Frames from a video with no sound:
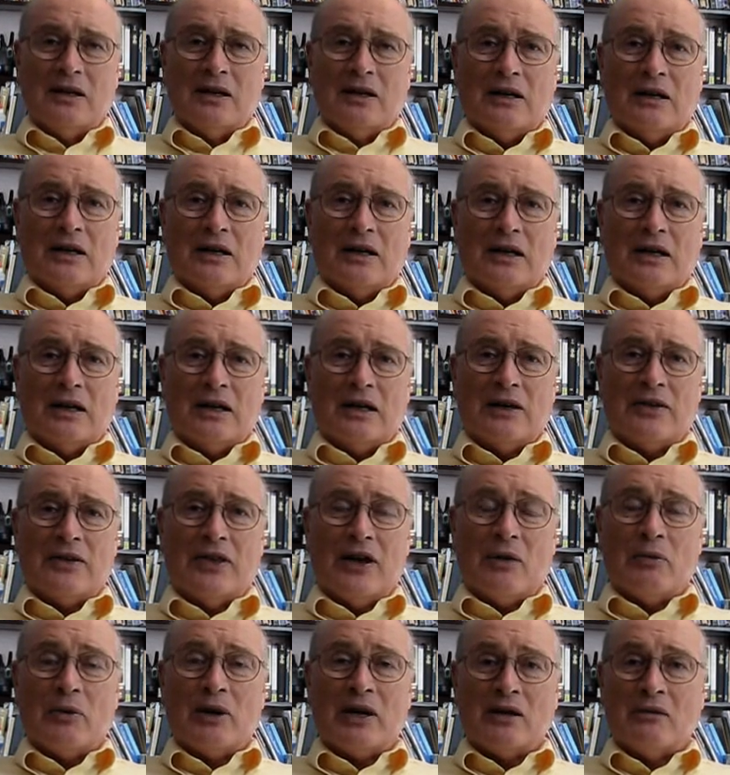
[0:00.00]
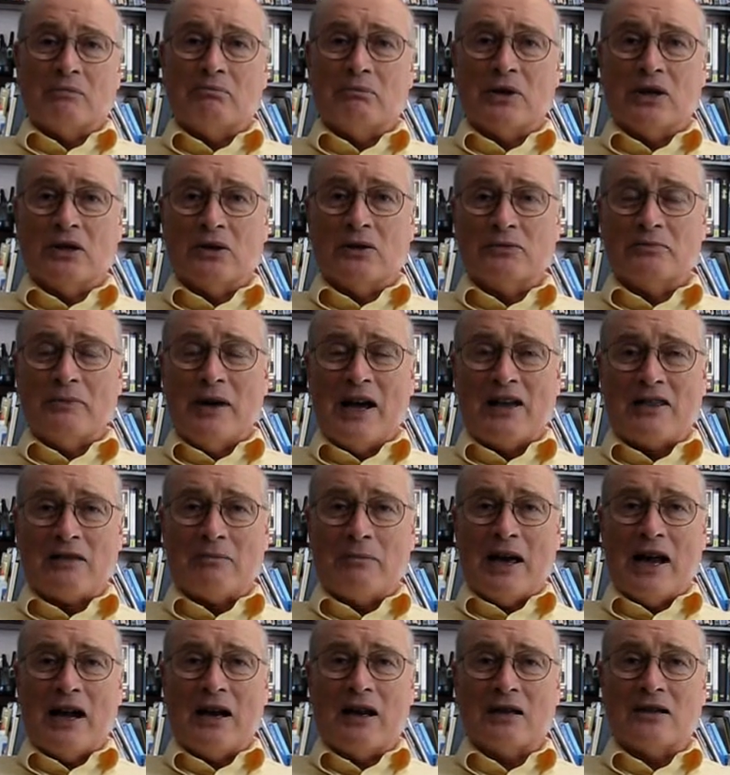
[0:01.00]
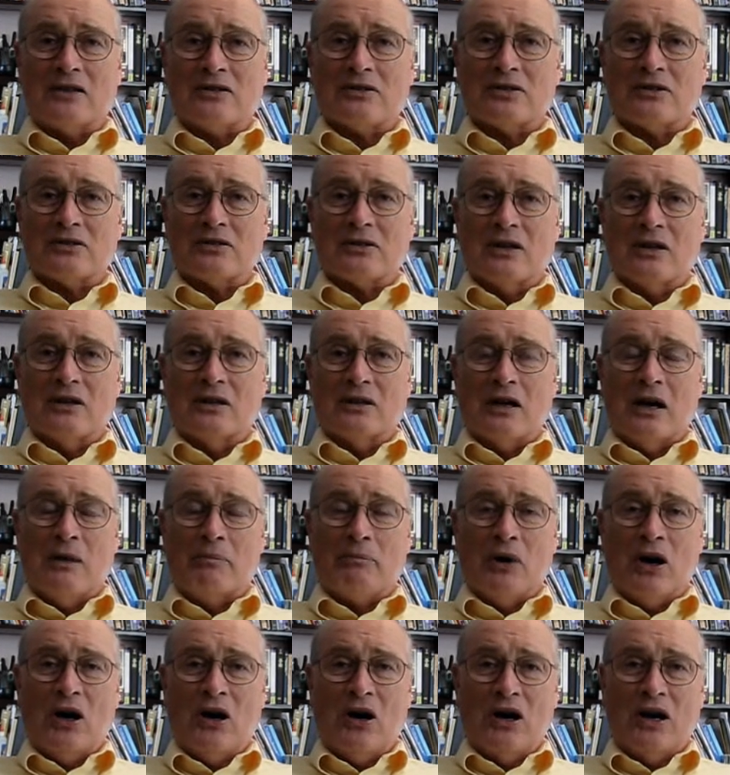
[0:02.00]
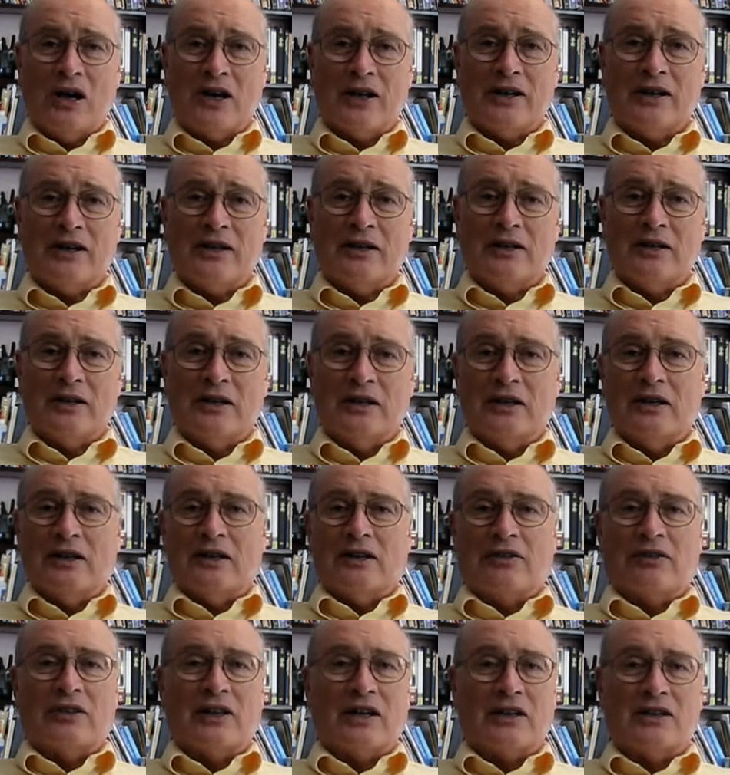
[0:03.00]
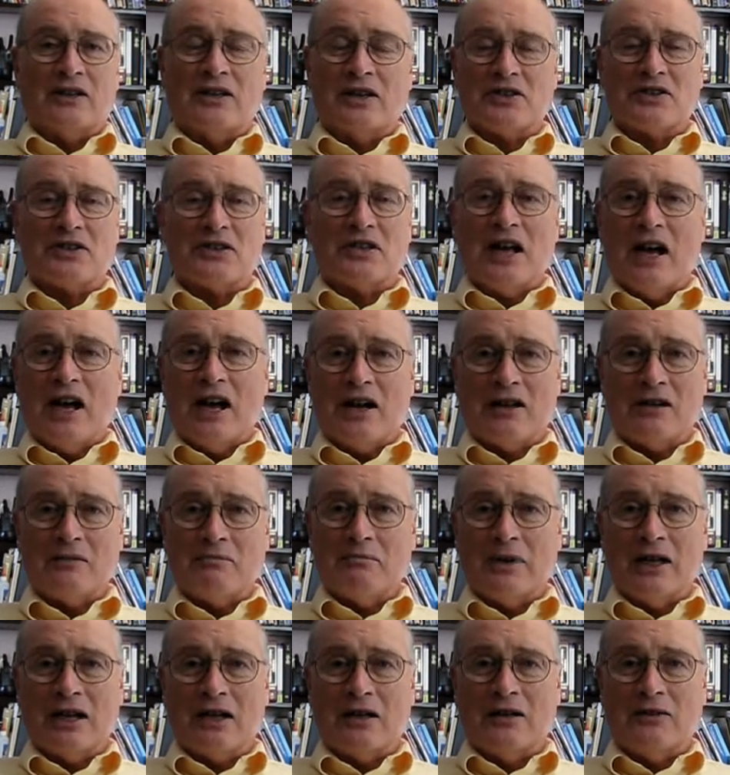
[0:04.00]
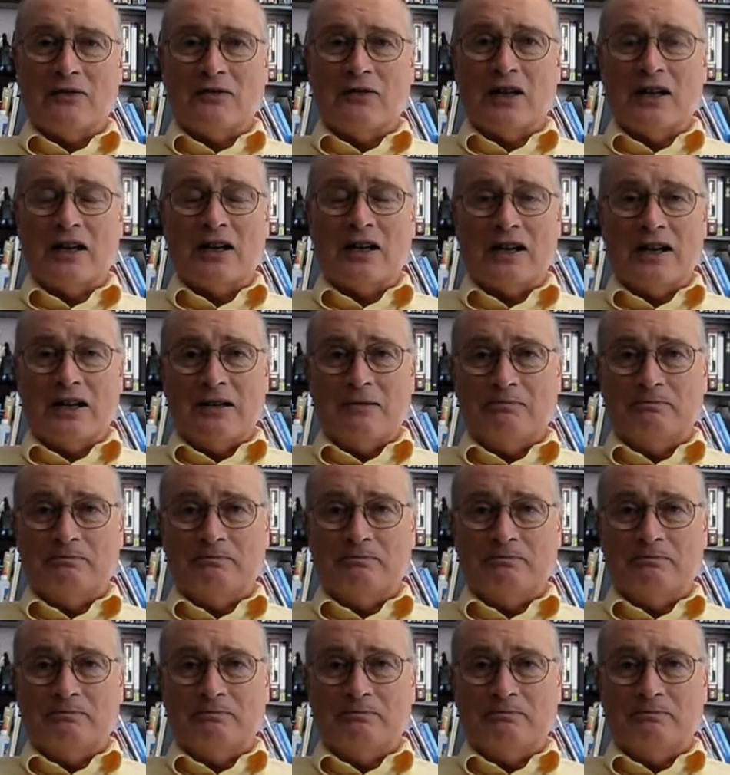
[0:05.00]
that we can build mathematics upon that does not admit infinity.